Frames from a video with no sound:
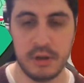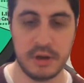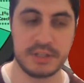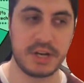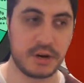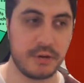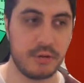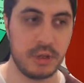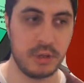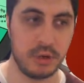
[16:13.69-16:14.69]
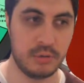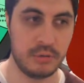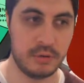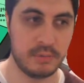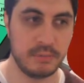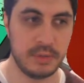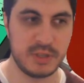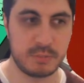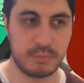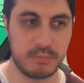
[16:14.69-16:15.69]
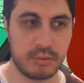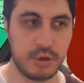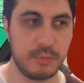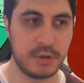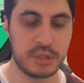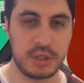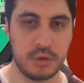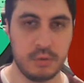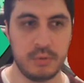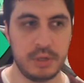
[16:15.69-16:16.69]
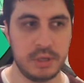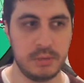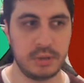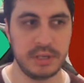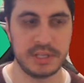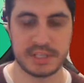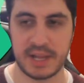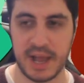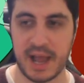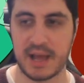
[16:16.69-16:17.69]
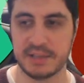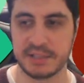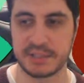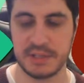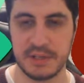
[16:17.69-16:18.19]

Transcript: Ontario alone is pretty much the only place that has